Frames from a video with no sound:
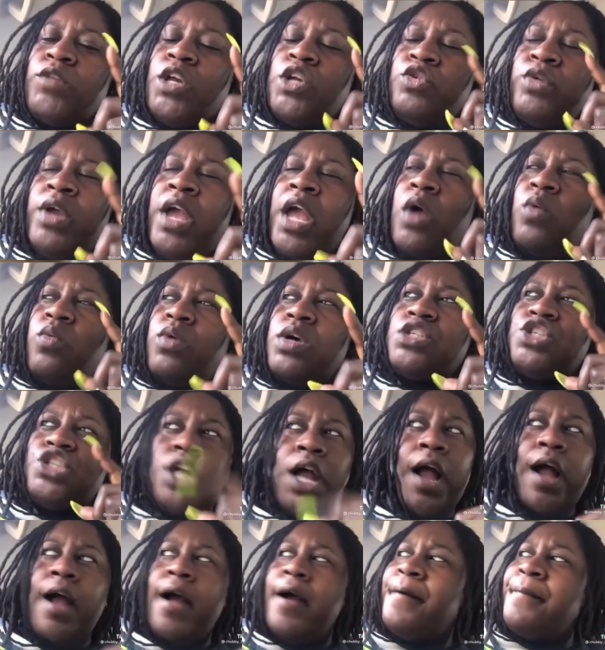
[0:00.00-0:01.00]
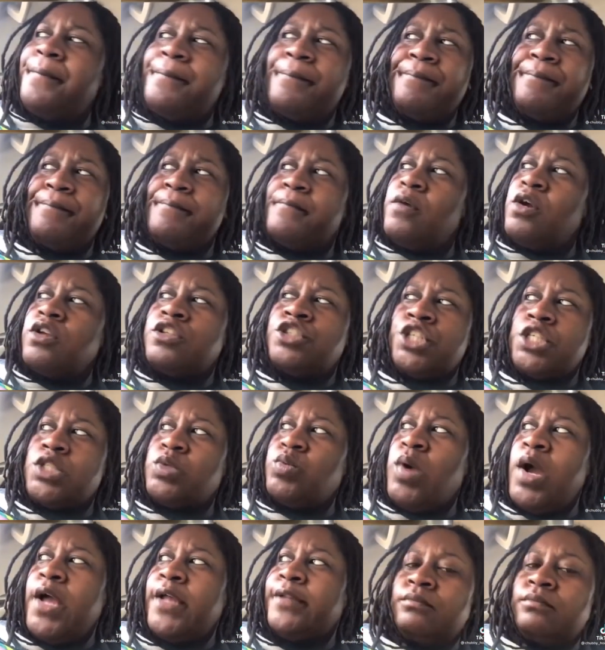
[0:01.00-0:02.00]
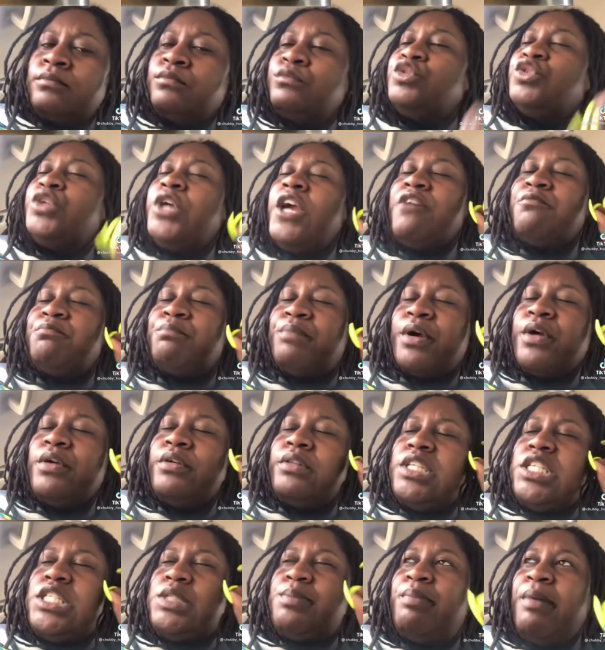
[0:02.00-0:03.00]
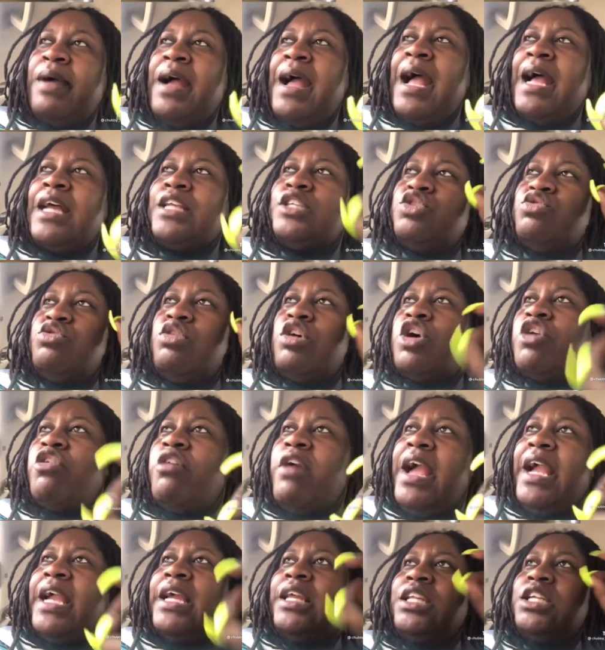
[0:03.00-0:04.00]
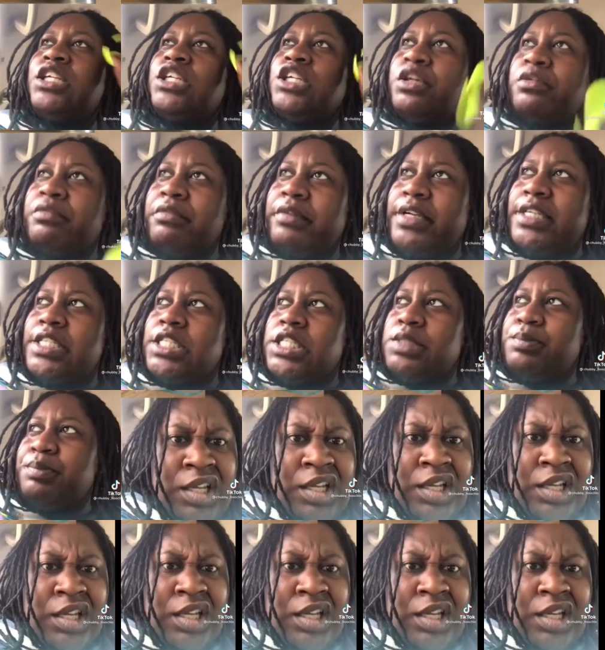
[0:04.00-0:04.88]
You had one job. Just one. You have burnt this pie to a crackling crisp.